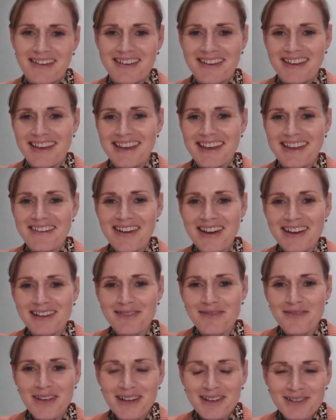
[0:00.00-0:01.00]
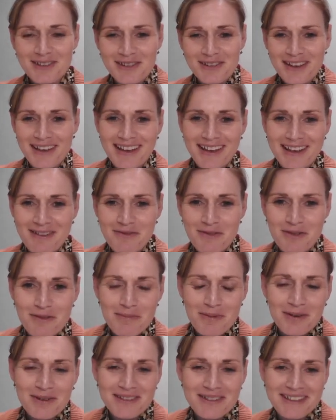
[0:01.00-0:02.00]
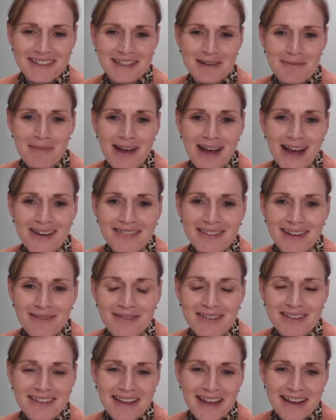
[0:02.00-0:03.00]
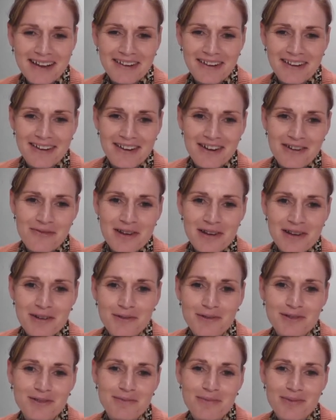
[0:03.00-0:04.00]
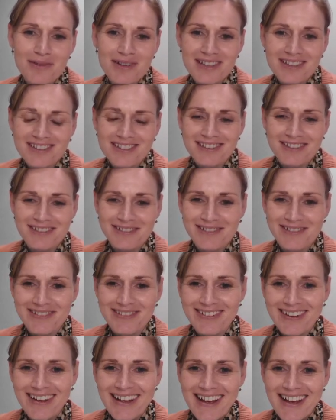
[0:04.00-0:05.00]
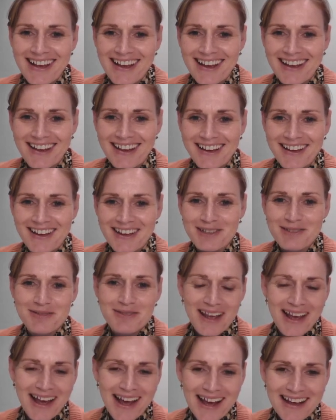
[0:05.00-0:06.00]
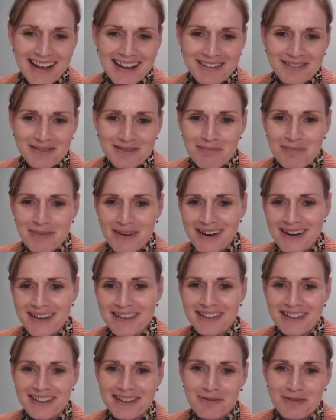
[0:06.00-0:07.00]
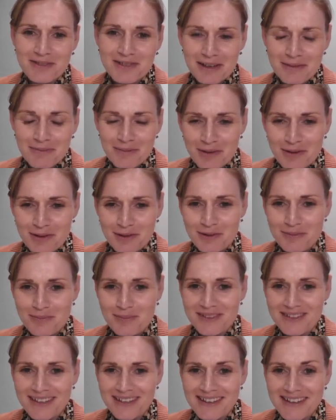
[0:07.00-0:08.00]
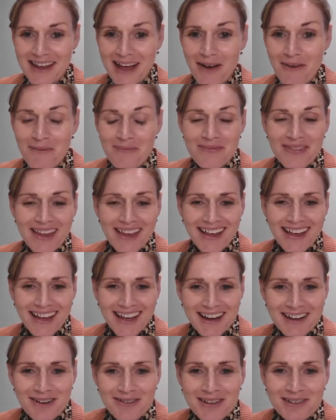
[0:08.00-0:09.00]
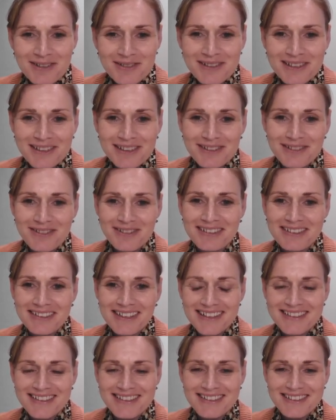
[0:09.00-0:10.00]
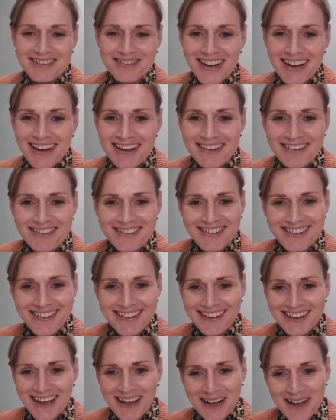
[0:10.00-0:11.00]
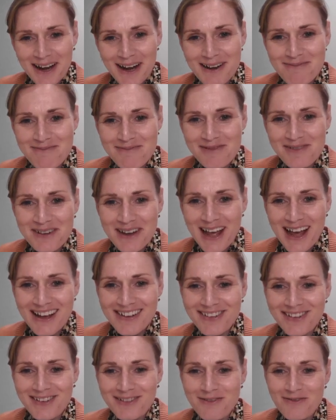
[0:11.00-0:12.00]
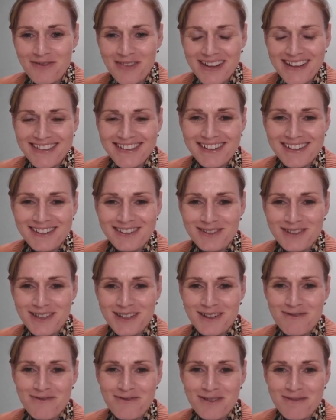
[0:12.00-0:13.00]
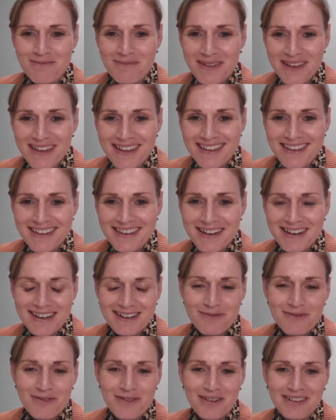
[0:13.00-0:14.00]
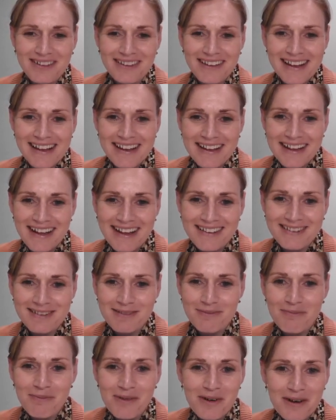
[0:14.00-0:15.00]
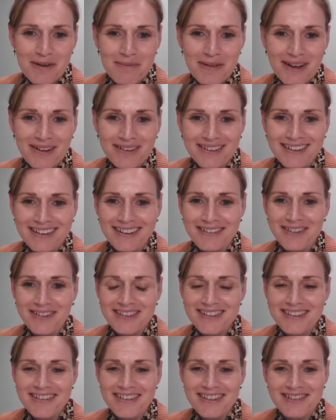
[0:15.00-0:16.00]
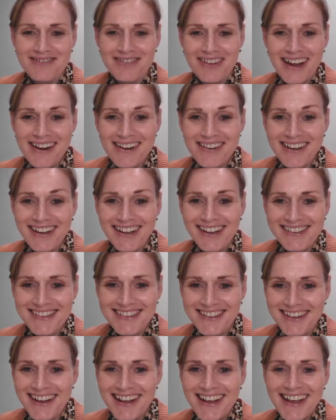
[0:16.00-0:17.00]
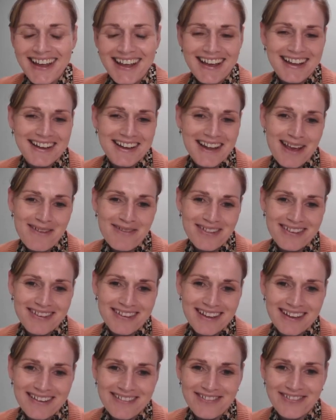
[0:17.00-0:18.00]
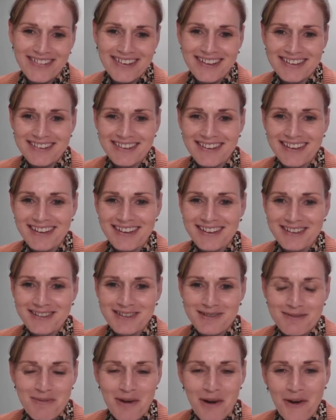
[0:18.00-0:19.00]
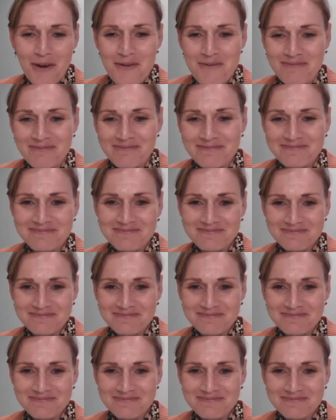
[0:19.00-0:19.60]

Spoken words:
Okay, great. Thanks for pointing them out. I think they are a really good bridge to the hackathon part, which I'm going to present now. I know that you need to catch a train or a carpool now, so thanks a lot for being here and for telling us more about the regenerative agriculture, and have a safe trip home.